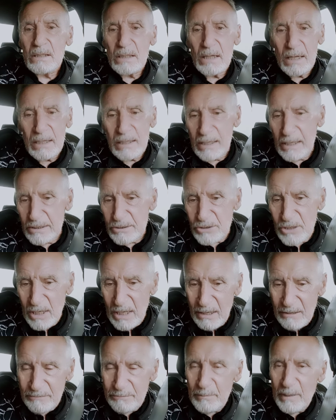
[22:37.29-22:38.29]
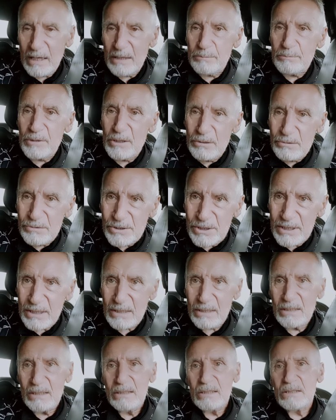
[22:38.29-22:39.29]
I like to have my
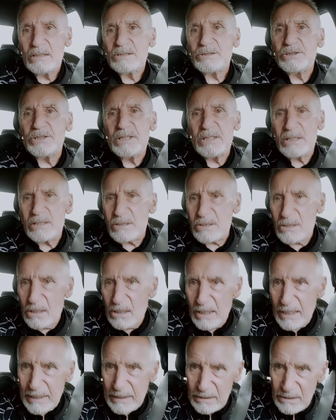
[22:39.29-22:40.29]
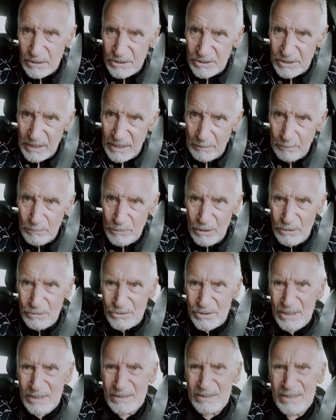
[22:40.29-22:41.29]
music. She doesn't like the same
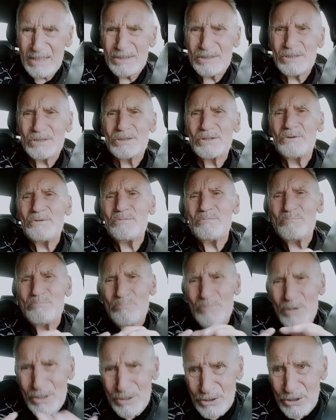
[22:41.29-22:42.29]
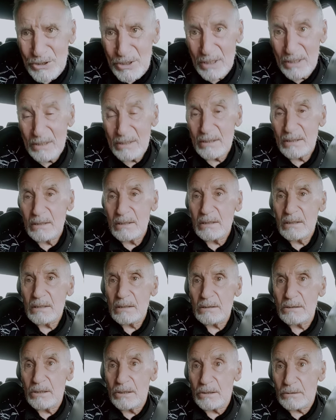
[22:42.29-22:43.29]
music. There's so much
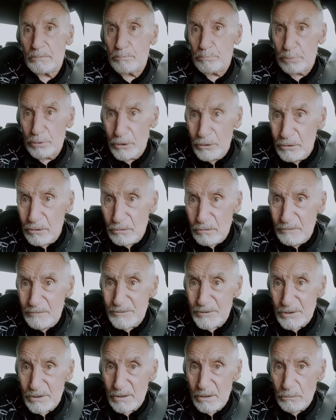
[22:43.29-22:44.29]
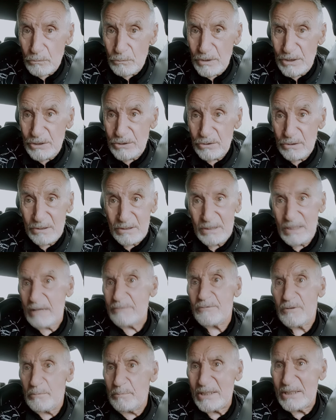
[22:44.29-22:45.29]
that proves that we should
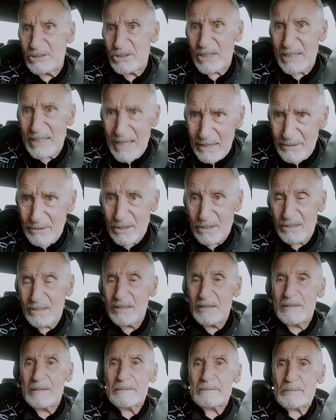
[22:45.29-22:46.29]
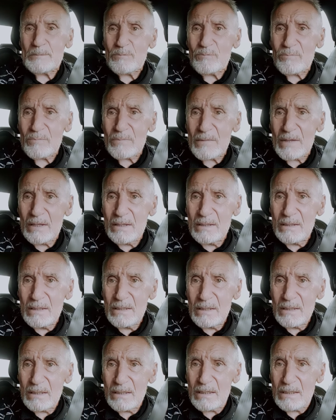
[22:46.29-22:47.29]
never be together,
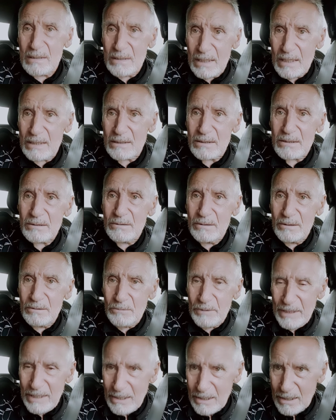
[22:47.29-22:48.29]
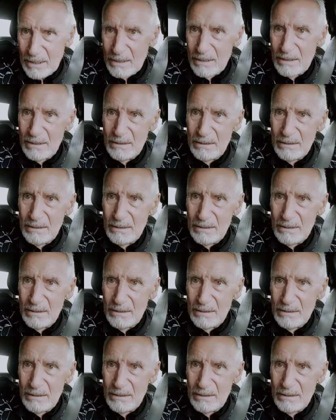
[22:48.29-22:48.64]
and yet we are.